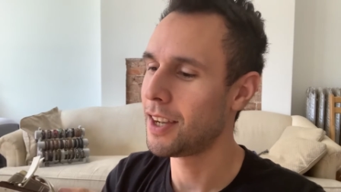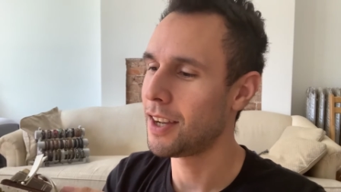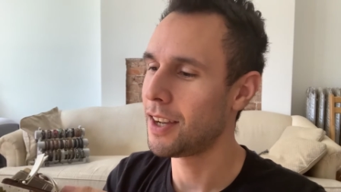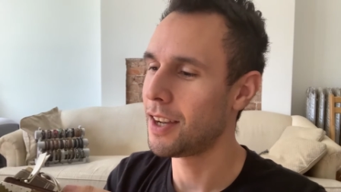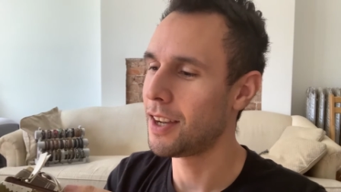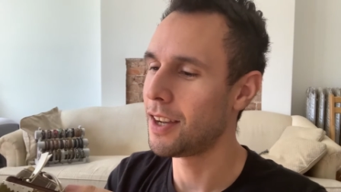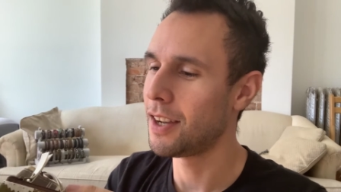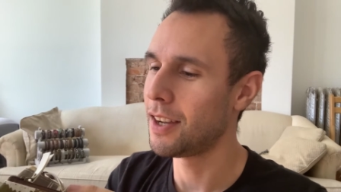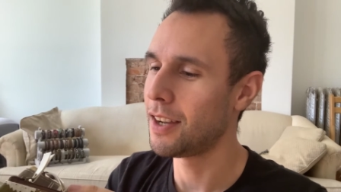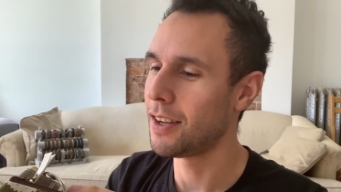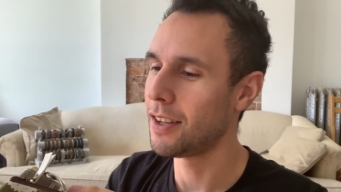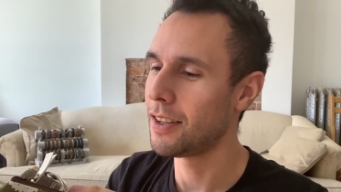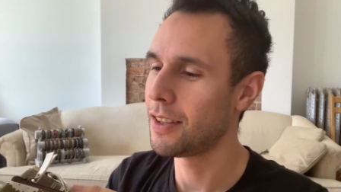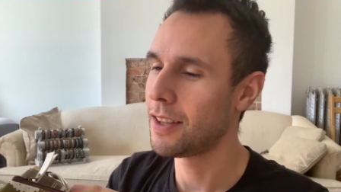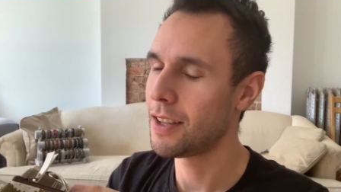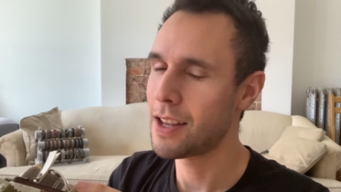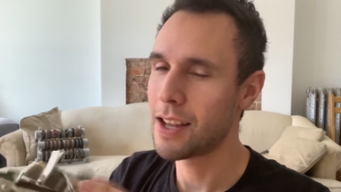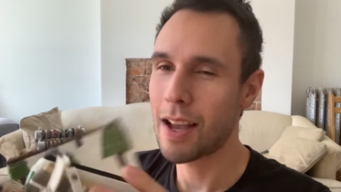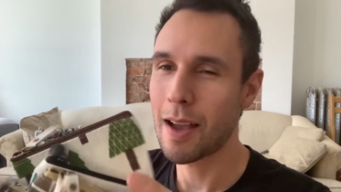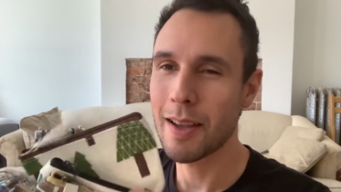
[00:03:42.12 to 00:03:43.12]
Uh,
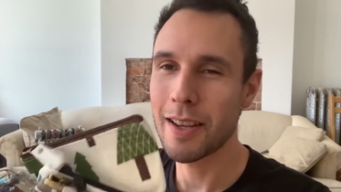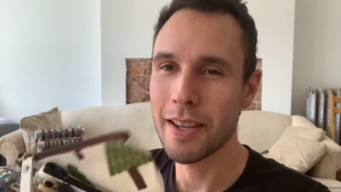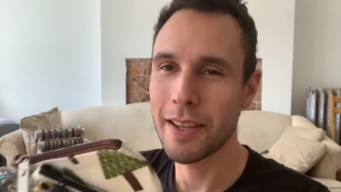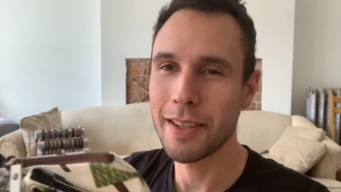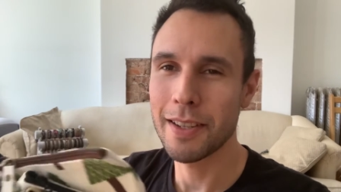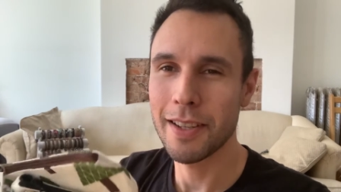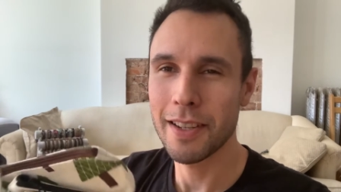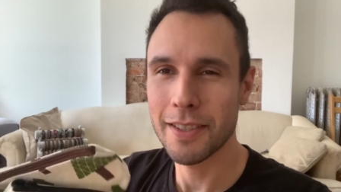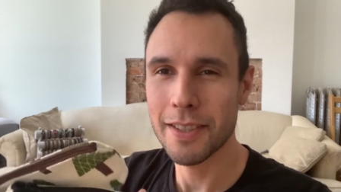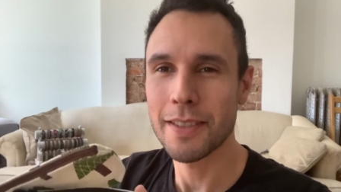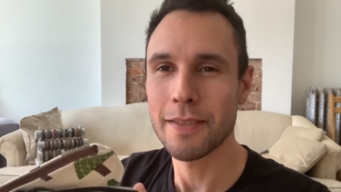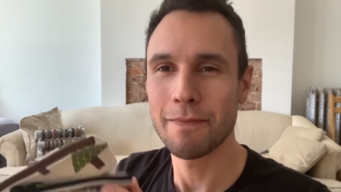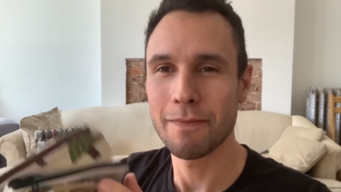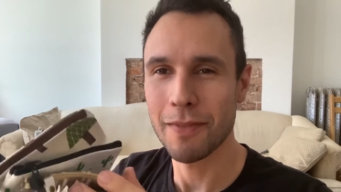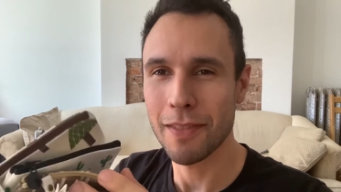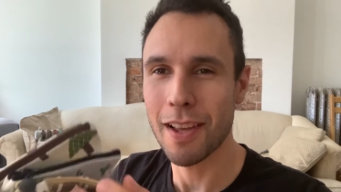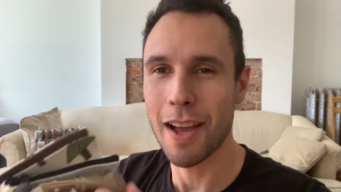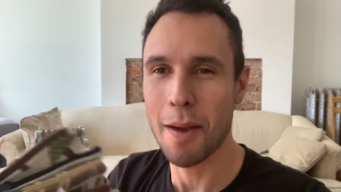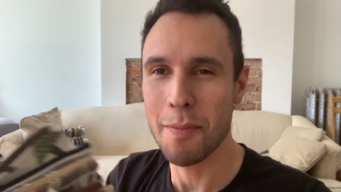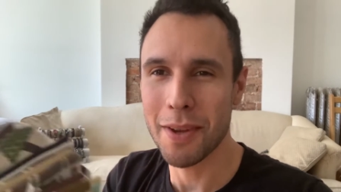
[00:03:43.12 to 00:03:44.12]
it's,
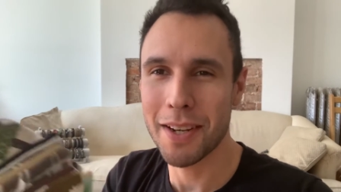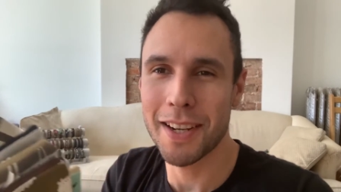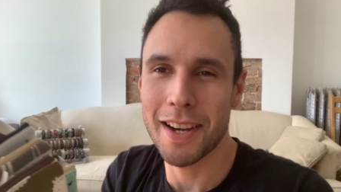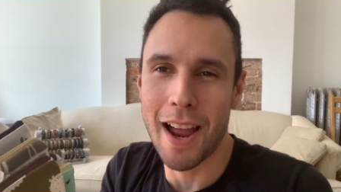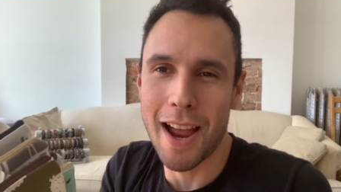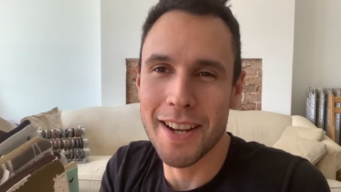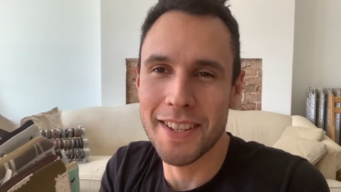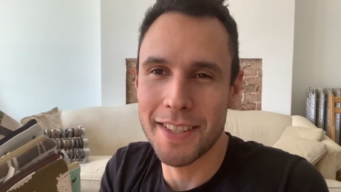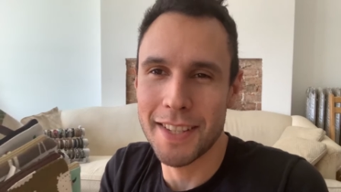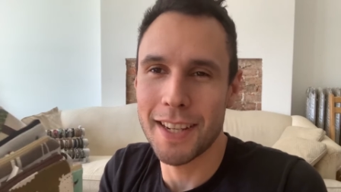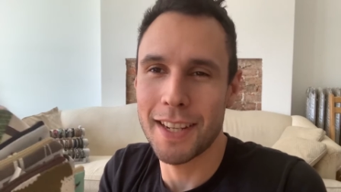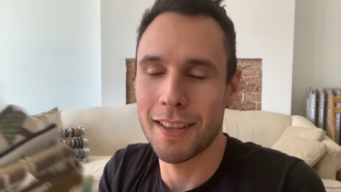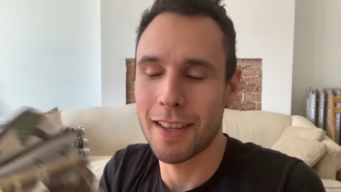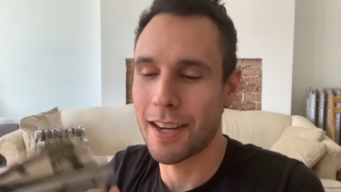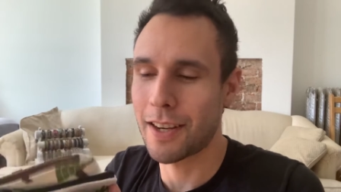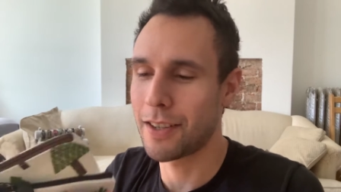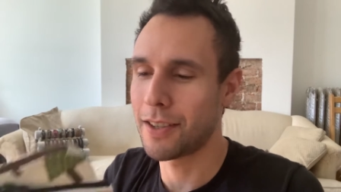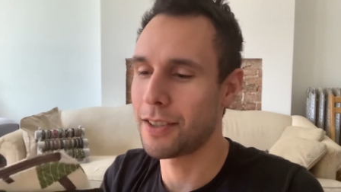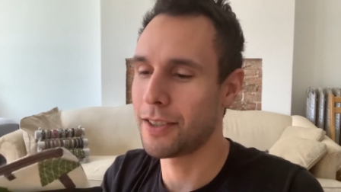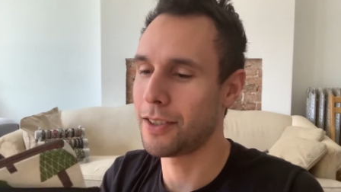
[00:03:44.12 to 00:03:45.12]
I mean, I'd say a
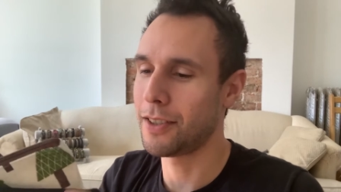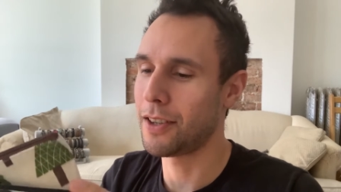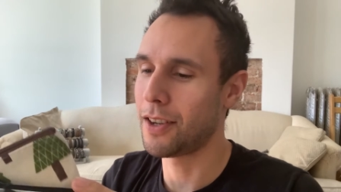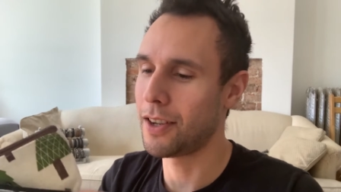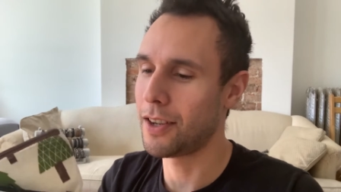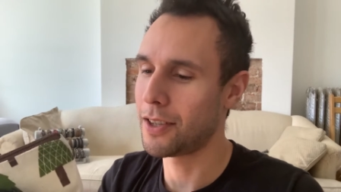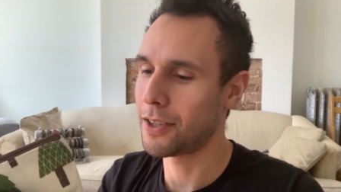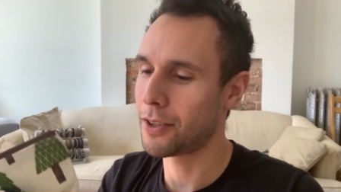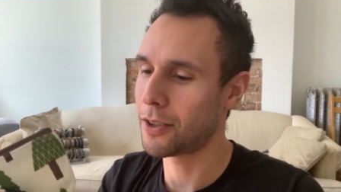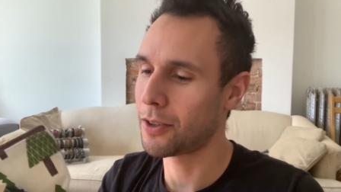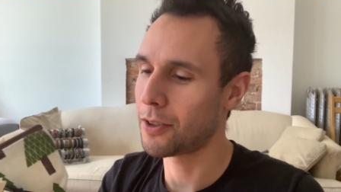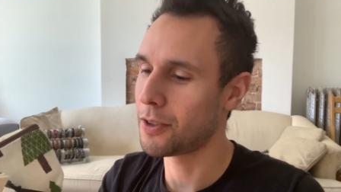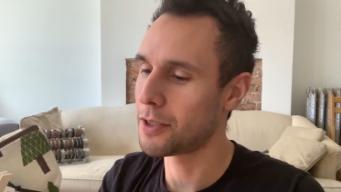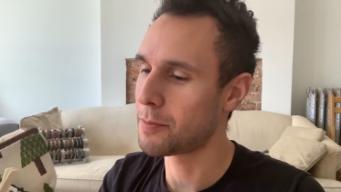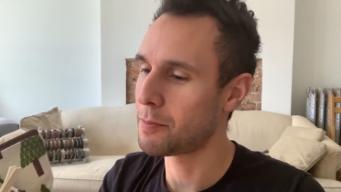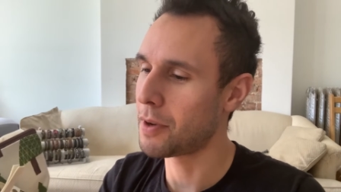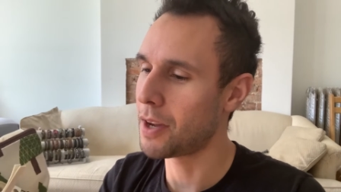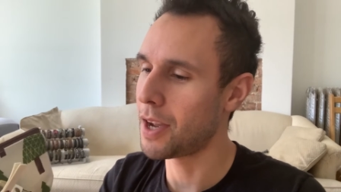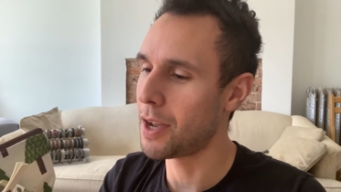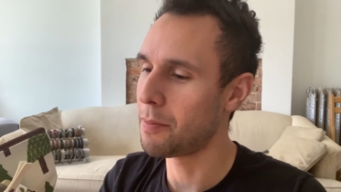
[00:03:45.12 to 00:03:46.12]
lot of uh, girls
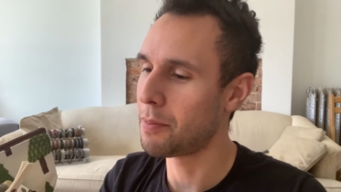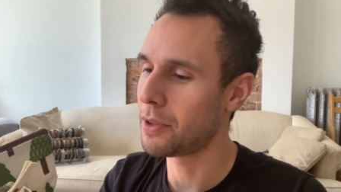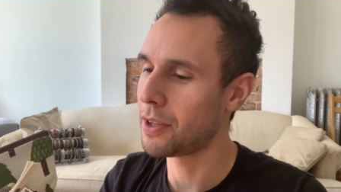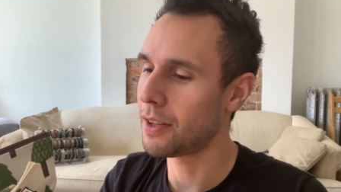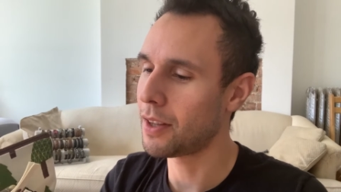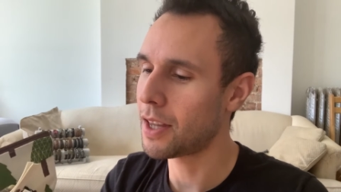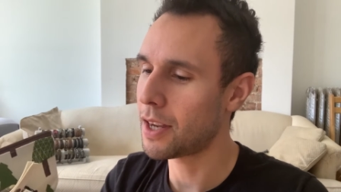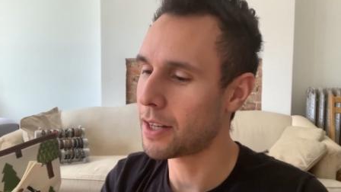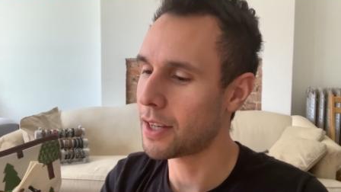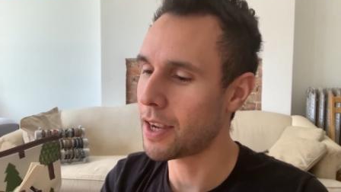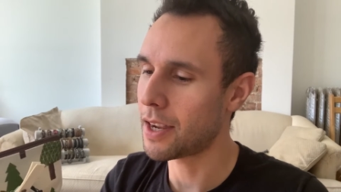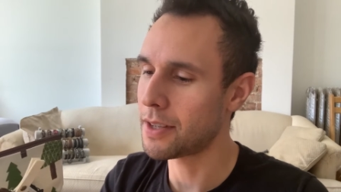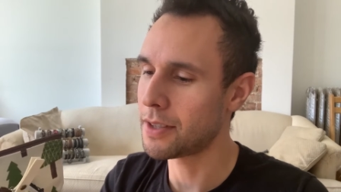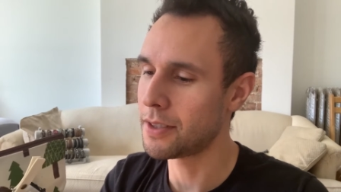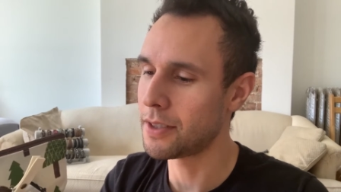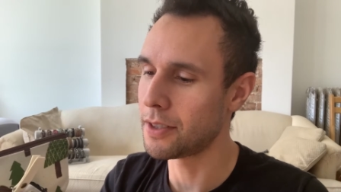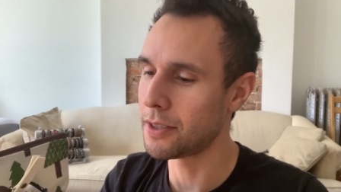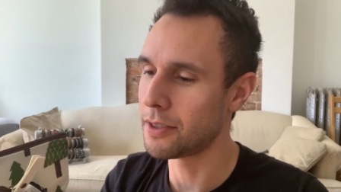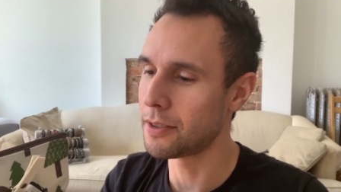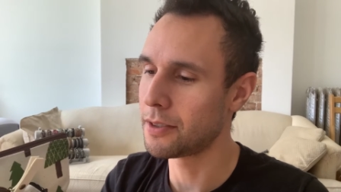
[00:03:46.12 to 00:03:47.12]
buy it, but a lot of guys
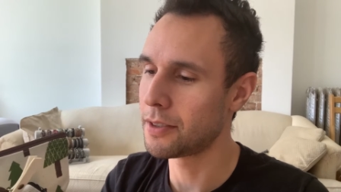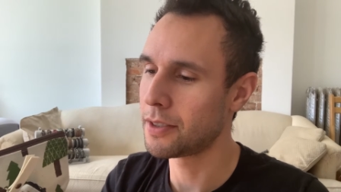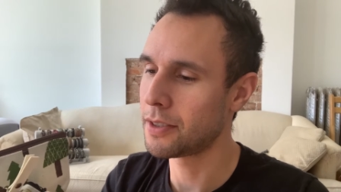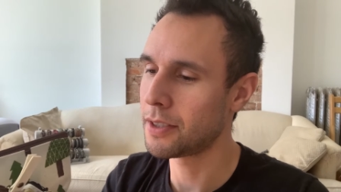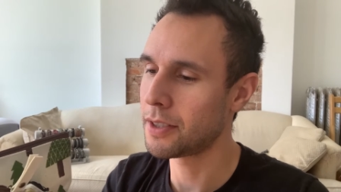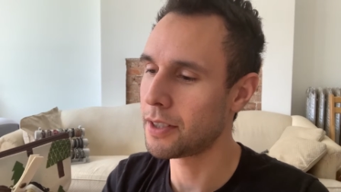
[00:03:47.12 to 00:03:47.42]
too,